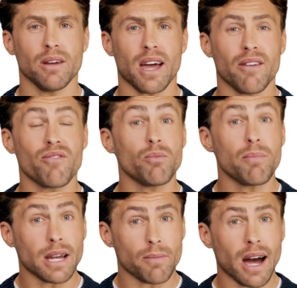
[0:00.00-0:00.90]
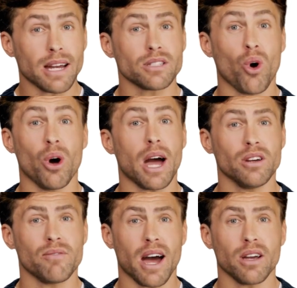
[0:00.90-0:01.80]
If you minimize or
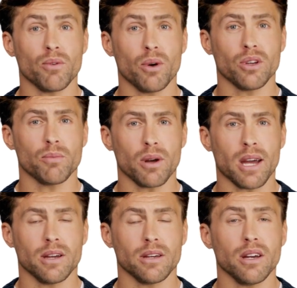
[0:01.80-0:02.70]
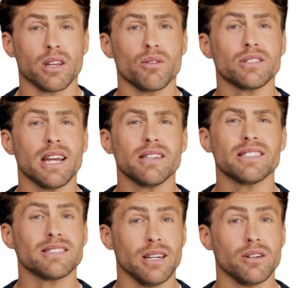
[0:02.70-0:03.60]
undervalue what you bring, you send a
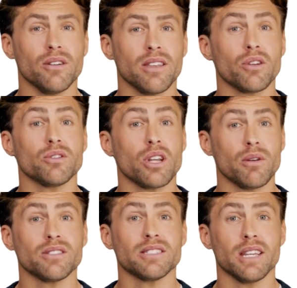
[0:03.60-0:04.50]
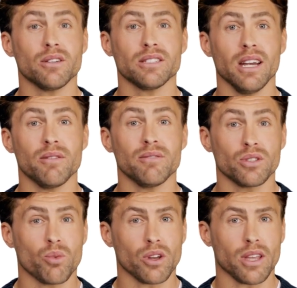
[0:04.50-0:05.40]
signal that you don't see yourself as
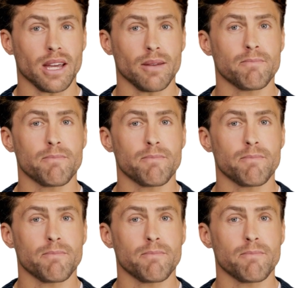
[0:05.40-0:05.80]
worthy.